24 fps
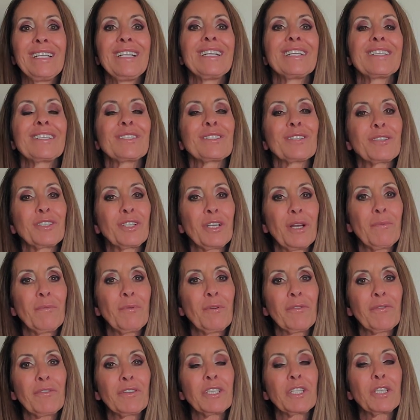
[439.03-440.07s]
So jump
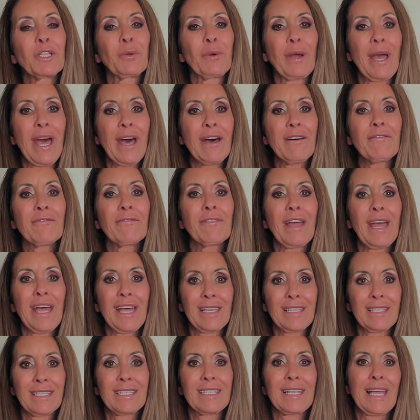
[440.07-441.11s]
over to
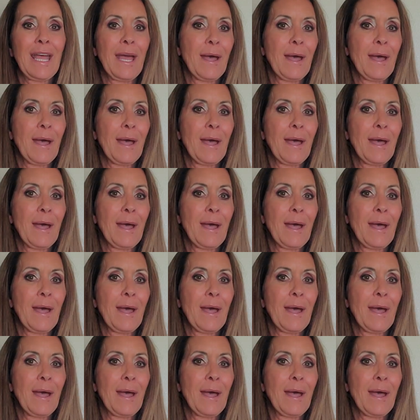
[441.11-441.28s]
fsma.life,